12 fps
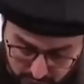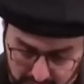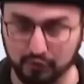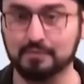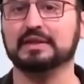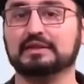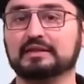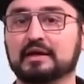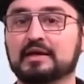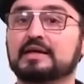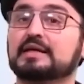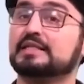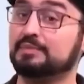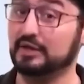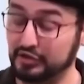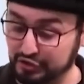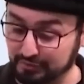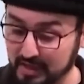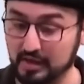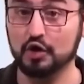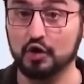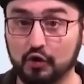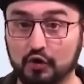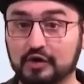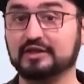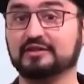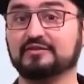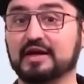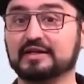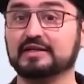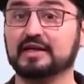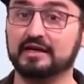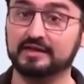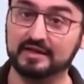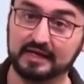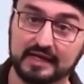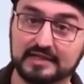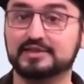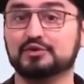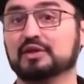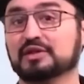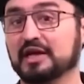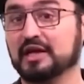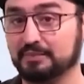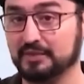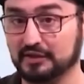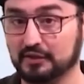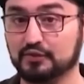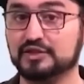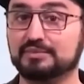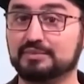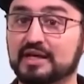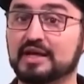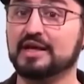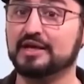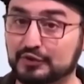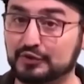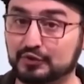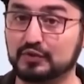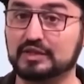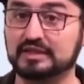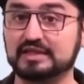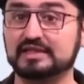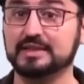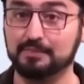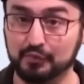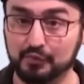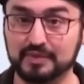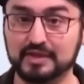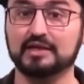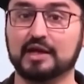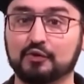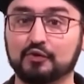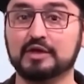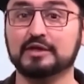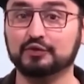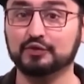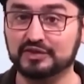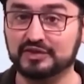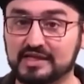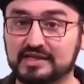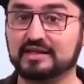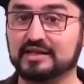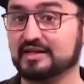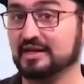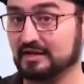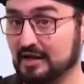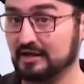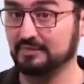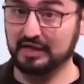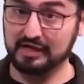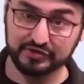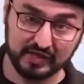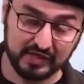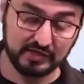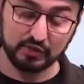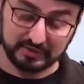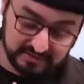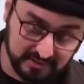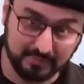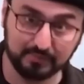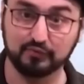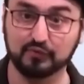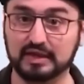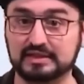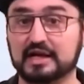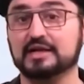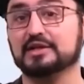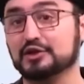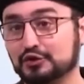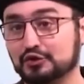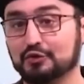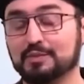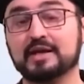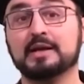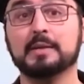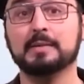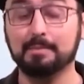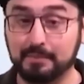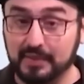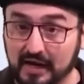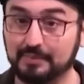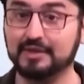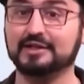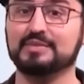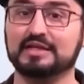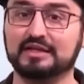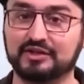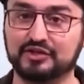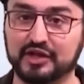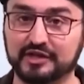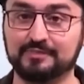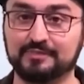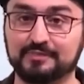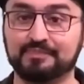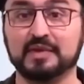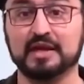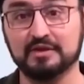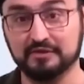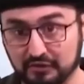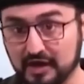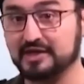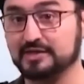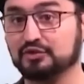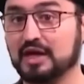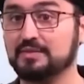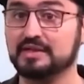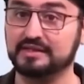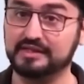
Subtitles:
method whenever such a situation arises. According to the jurists, this matter first came to light during the caliphate of Hazrat Umar, may God be pleased with him, who was the first to implement all,